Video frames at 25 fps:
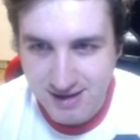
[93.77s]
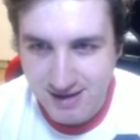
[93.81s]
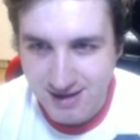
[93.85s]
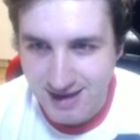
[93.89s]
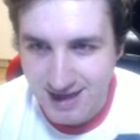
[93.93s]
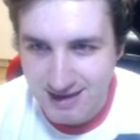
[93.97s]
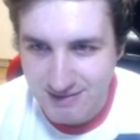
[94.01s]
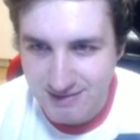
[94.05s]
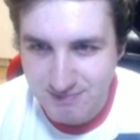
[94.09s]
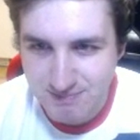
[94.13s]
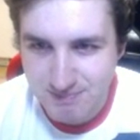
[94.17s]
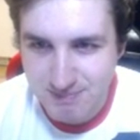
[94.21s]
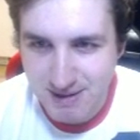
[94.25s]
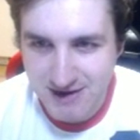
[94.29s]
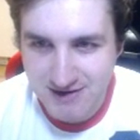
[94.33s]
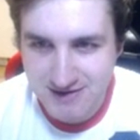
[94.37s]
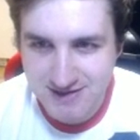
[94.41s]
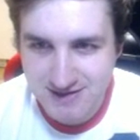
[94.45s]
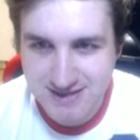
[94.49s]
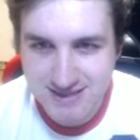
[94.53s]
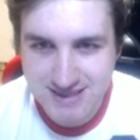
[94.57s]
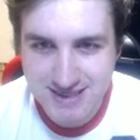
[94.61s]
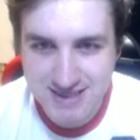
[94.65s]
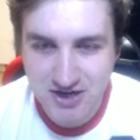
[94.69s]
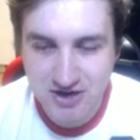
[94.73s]
how
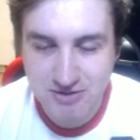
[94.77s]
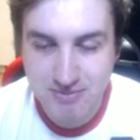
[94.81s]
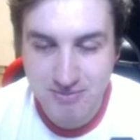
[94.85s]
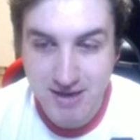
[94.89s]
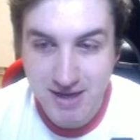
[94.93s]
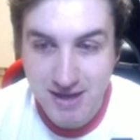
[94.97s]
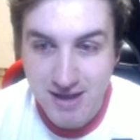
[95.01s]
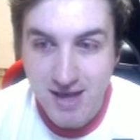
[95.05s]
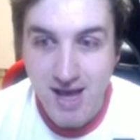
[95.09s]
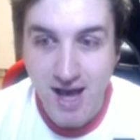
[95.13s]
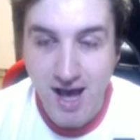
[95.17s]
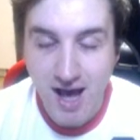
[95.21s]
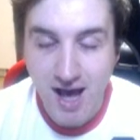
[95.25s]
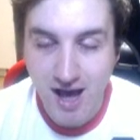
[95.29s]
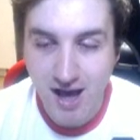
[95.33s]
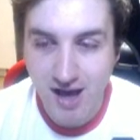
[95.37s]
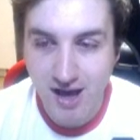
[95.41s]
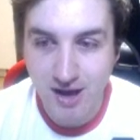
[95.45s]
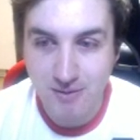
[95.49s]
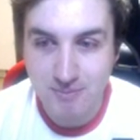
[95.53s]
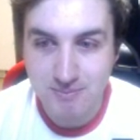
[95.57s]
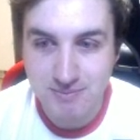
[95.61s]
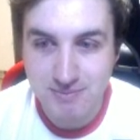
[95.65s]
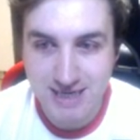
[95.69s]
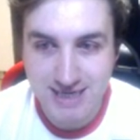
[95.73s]
embarrassing this is going to be.
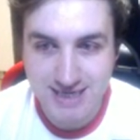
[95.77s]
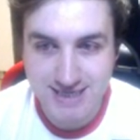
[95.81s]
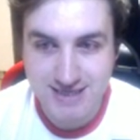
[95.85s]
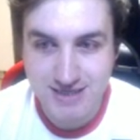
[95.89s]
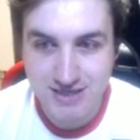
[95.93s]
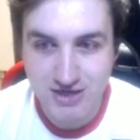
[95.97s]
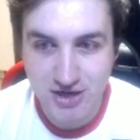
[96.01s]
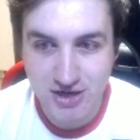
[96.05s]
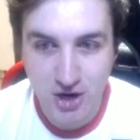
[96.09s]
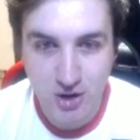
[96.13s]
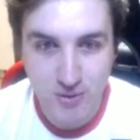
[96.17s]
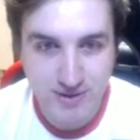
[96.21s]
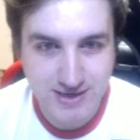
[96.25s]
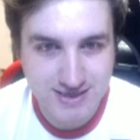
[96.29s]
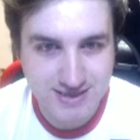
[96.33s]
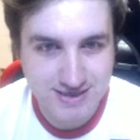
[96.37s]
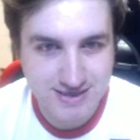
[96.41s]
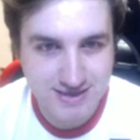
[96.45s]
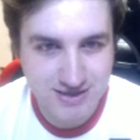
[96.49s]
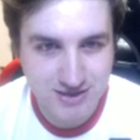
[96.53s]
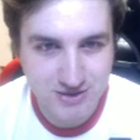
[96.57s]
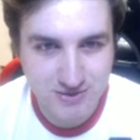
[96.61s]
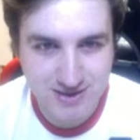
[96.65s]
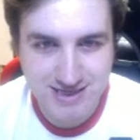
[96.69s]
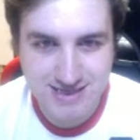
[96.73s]
Um, let's go
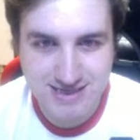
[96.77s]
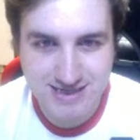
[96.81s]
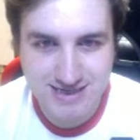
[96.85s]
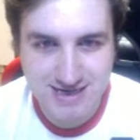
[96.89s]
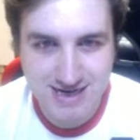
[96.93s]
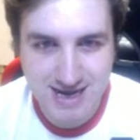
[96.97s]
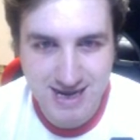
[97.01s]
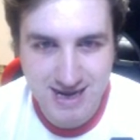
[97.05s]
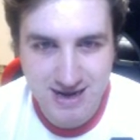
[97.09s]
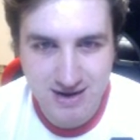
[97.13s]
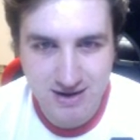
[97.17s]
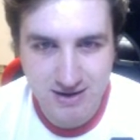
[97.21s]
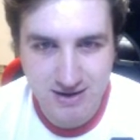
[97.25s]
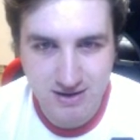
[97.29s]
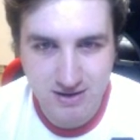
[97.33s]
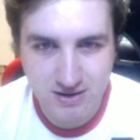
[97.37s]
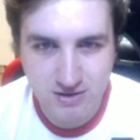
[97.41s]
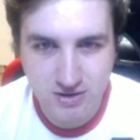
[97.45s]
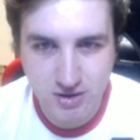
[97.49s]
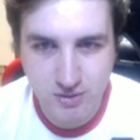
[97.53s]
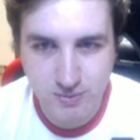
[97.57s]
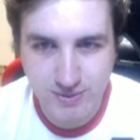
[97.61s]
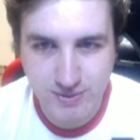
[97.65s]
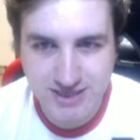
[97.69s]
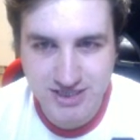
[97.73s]
into this now. Oh
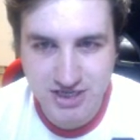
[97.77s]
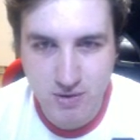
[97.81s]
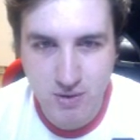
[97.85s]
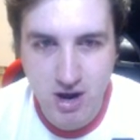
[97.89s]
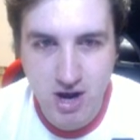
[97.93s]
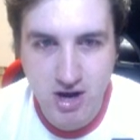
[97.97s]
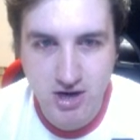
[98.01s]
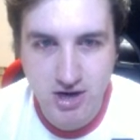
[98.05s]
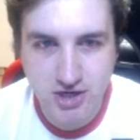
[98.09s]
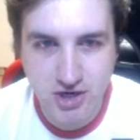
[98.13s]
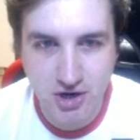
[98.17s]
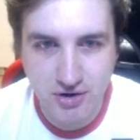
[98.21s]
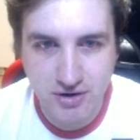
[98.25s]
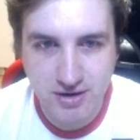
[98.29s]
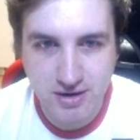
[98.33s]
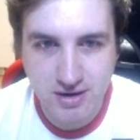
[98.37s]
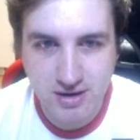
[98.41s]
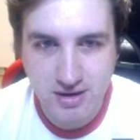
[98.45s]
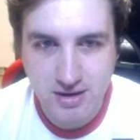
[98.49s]
god, where's Joe Hart gone?